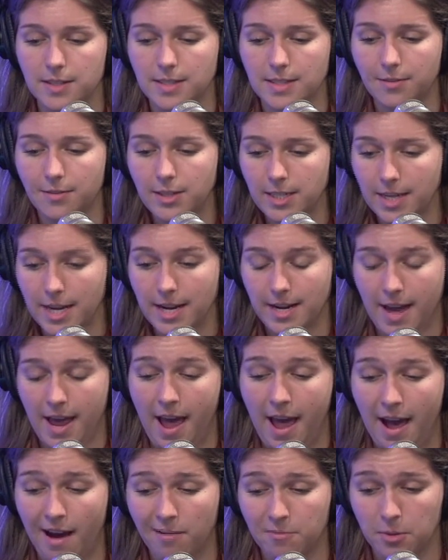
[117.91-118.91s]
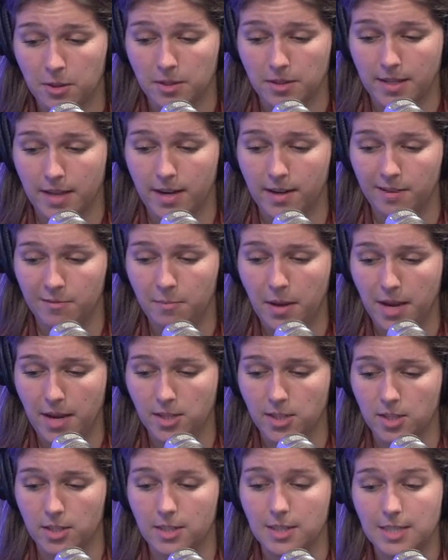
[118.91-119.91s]
78.5% of
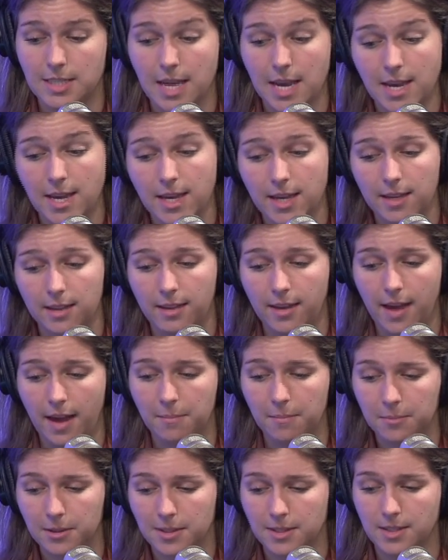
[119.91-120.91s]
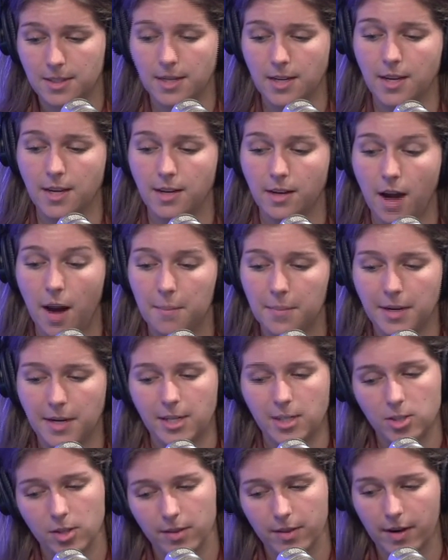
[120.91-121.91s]
patients taking the Emplicity
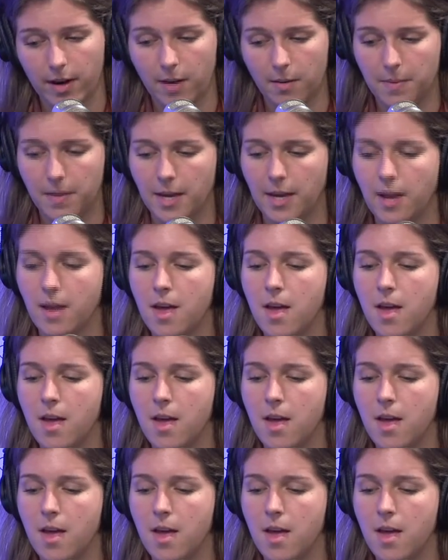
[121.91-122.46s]
combination therapy,